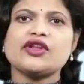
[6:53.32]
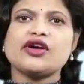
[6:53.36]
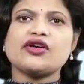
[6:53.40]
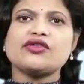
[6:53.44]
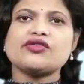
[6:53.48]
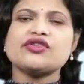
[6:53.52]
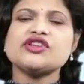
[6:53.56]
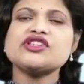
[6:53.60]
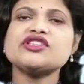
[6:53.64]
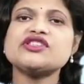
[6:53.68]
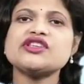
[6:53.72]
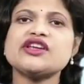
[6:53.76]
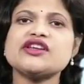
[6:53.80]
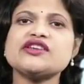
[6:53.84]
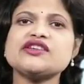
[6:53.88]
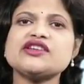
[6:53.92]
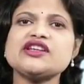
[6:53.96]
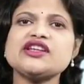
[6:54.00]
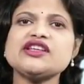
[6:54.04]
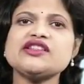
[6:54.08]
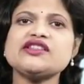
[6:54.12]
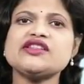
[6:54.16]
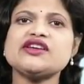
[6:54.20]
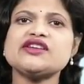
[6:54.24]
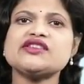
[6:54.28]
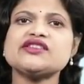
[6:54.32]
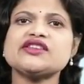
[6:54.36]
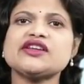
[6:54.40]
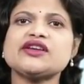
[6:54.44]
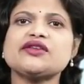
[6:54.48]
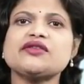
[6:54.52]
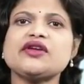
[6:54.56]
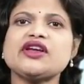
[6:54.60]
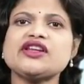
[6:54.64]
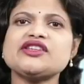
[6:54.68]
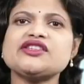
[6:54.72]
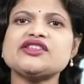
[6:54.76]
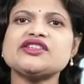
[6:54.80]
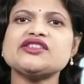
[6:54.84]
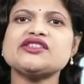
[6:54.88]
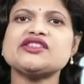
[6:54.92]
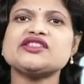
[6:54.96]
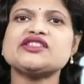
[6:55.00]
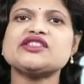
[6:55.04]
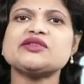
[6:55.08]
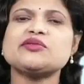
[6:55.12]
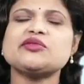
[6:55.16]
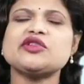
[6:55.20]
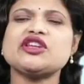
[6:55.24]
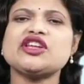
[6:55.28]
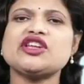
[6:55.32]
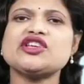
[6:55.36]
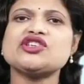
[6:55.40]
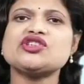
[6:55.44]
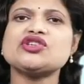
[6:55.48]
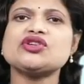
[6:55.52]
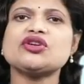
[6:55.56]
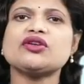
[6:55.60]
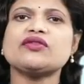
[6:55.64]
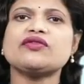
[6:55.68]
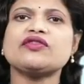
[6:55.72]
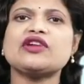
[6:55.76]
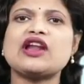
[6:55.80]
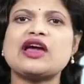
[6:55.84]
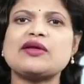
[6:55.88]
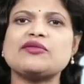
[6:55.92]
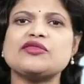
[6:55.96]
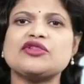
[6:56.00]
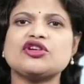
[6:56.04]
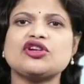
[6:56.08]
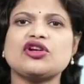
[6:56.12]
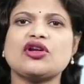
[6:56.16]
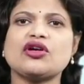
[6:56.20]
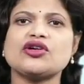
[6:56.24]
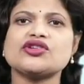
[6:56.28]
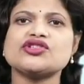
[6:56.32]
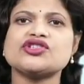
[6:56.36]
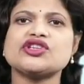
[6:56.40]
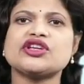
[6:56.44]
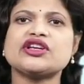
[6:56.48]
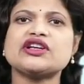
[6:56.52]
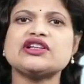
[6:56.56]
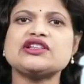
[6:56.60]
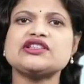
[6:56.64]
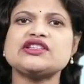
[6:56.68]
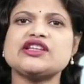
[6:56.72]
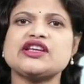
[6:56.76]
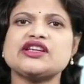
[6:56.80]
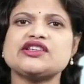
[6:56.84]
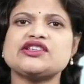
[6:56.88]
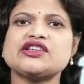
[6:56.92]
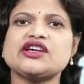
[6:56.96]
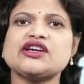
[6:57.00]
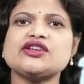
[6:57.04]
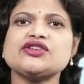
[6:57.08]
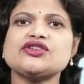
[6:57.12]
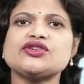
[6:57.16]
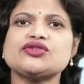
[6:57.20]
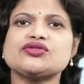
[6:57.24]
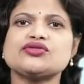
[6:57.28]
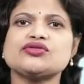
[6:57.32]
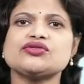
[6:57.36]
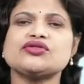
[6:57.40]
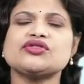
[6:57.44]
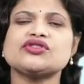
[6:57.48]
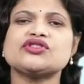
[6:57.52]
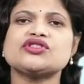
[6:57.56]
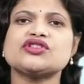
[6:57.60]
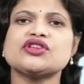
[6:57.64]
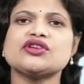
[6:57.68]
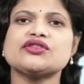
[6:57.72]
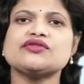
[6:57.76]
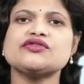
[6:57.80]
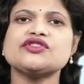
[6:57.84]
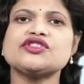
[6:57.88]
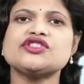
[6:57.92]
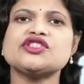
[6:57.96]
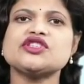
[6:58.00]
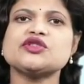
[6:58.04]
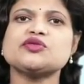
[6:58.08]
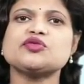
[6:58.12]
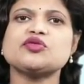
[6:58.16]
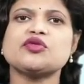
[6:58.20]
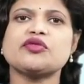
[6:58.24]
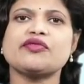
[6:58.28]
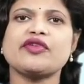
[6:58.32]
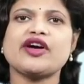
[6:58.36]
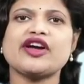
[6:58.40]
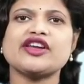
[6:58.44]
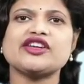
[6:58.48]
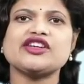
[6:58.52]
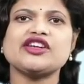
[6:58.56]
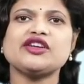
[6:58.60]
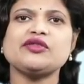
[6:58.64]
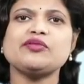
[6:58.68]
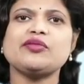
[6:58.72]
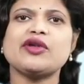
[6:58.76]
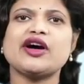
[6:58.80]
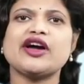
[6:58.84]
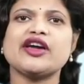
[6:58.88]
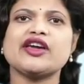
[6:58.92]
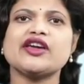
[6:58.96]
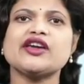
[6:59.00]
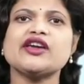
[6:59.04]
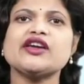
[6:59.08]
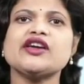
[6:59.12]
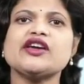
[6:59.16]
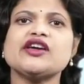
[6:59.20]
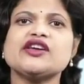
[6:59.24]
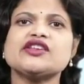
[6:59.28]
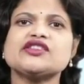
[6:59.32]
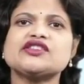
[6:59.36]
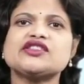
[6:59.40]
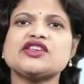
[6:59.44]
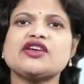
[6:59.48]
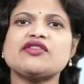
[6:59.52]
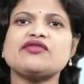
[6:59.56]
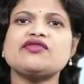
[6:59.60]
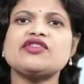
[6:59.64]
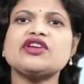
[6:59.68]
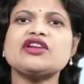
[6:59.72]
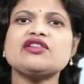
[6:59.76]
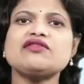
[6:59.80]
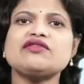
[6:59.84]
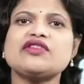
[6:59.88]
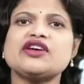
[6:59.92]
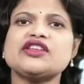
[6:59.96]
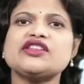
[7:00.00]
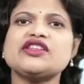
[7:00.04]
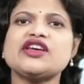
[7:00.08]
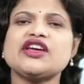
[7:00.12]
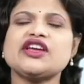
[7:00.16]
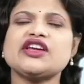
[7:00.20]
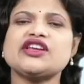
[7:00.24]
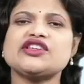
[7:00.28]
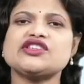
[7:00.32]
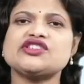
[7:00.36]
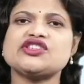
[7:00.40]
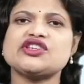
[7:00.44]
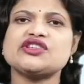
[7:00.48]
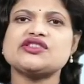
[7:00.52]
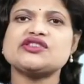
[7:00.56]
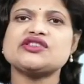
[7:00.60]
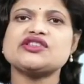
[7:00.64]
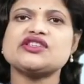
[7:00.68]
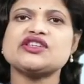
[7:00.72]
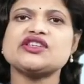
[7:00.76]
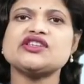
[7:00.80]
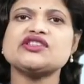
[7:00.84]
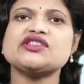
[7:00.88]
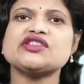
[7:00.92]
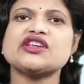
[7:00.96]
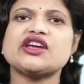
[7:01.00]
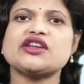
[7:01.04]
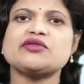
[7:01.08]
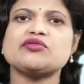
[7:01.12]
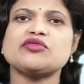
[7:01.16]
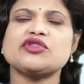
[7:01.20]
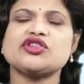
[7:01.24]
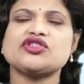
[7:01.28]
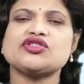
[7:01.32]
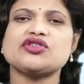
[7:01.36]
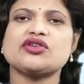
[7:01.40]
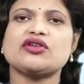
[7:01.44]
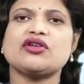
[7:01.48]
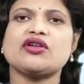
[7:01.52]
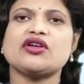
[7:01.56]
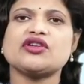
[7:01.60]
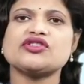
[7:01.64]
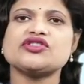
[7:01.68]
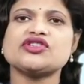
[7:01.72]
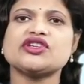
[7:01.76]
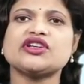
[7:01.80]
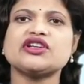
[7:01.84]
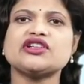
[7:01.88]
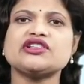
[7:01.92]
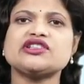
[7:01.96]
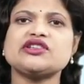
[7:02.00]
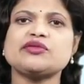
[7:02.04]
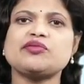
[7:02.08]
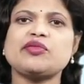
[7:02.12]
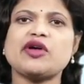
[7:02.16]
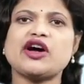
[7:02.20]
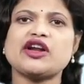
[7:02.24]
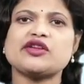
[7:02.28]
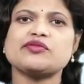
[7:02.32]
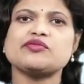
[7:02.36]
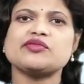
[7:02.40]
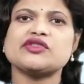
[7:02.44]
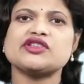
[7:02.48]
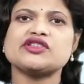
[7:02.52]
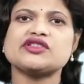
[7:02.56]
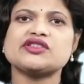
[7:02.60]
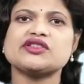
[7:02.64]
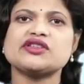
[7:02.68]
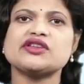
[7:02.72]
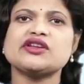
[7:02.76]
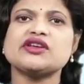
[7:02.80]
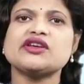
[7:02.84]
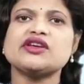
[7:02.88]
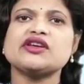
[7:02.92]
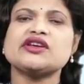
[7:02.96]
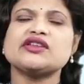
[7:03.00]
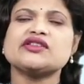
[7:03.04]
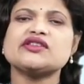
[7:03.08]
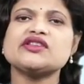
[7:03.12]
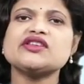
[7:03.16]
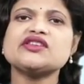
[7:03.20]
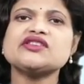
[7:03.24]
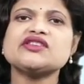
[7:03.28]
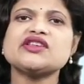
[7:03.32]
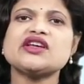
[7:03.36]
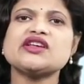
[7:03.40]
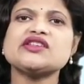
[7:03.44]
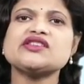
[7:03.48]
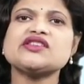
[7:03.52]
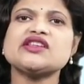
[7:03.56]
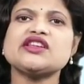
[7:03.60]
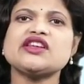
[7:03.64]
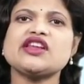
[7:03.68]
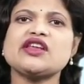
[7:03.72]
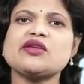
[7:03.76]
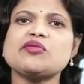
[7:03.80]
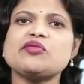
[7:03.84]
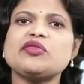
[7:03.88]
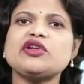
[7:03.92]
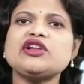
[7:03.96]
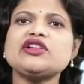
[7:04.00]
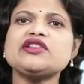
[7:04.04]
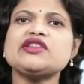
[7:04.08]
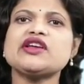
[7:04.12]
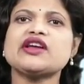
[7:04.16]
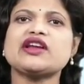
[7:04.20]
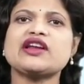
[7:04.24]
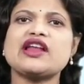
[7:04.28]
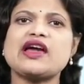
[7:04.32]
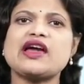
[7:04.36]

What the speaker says: Now, recently there is a greater dissemination of climatological data due to the services provided by several weather agencies and meteorological departments. This has enabled the